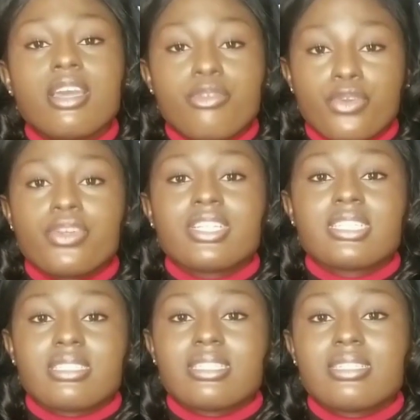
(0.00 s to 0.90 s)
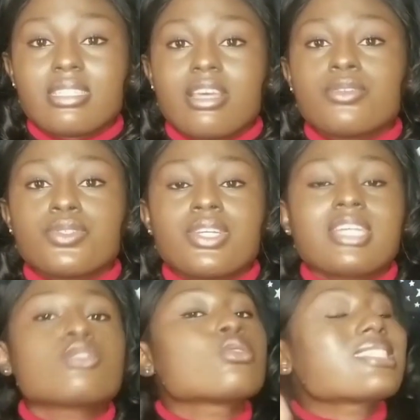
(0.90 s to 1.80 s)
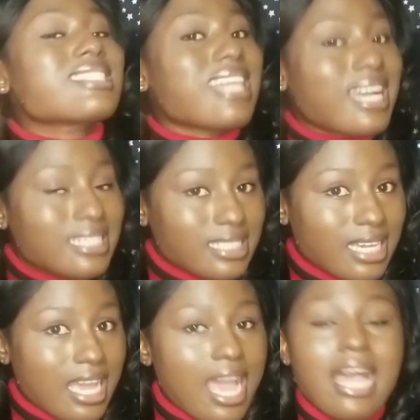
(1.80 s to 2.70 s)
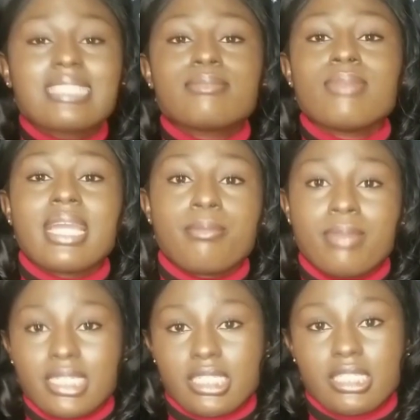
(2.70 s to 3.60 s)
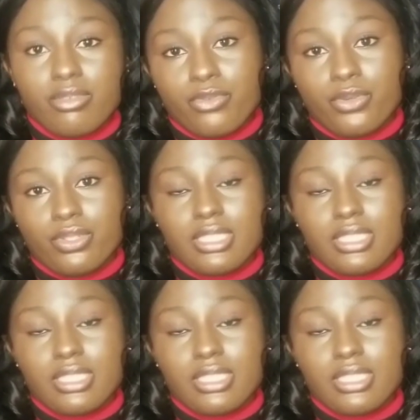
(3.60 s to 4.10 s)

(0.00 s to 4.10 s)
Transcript: 360,000 naira to stand as my emergency fund.